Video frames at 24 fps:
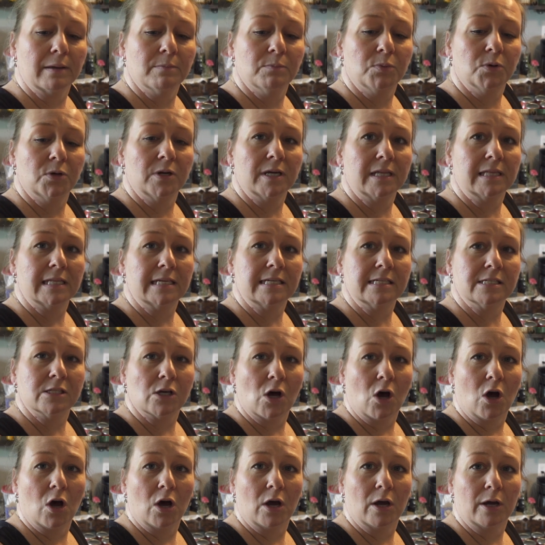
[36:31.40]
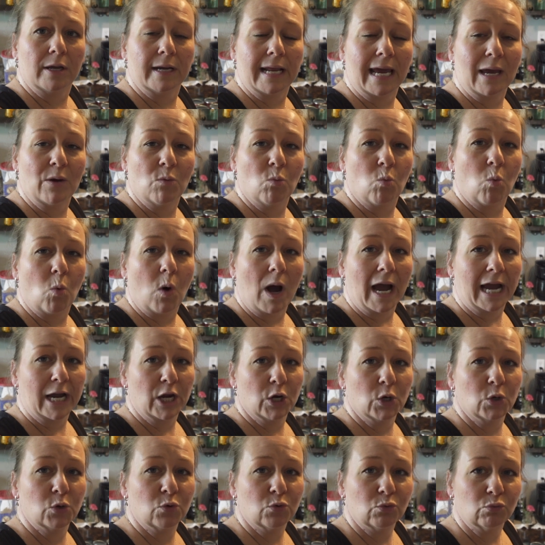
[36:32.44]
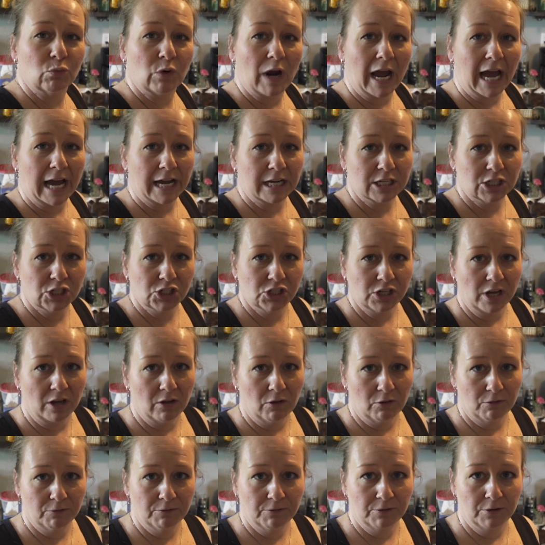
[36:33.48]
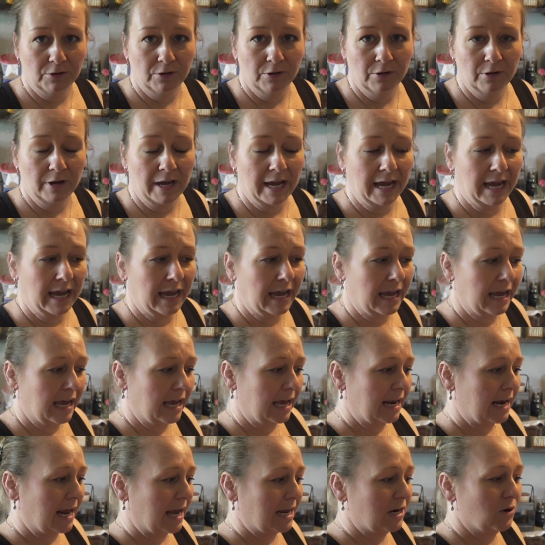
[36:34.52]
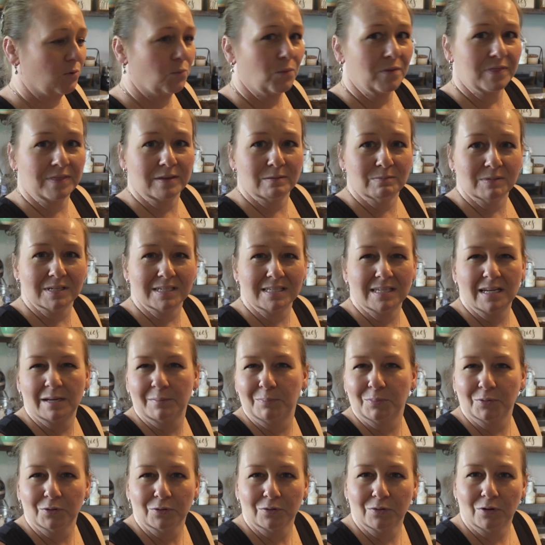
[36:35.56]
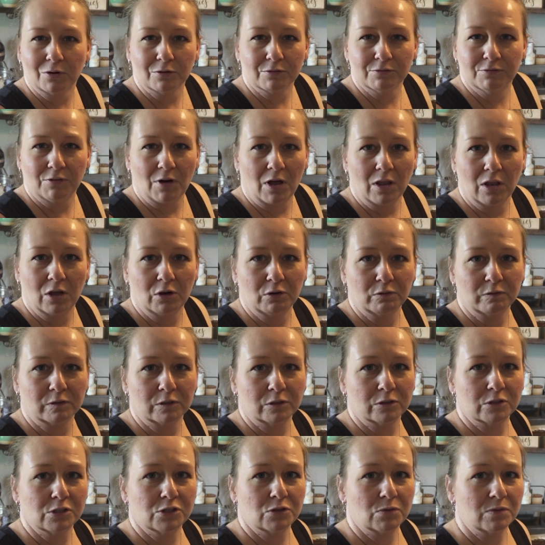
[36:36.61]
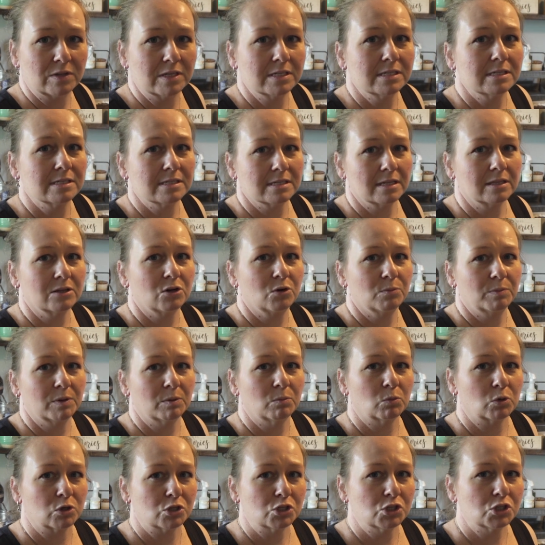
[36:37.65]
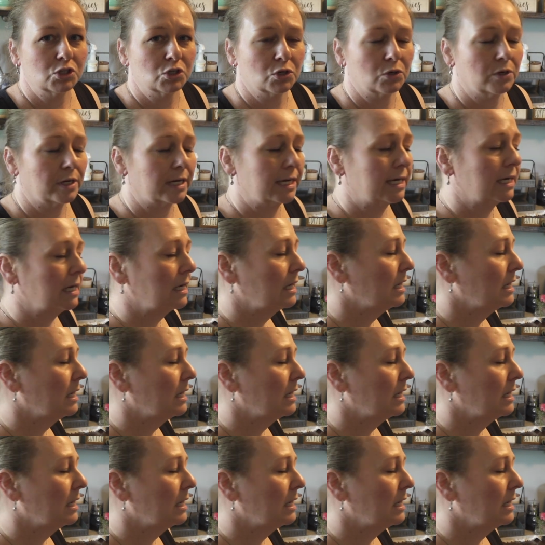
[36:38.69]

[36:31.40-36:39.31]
am putting these on a wired rack shelf, and I don't want them to tip or fall over, so this is a little bit more sturdy.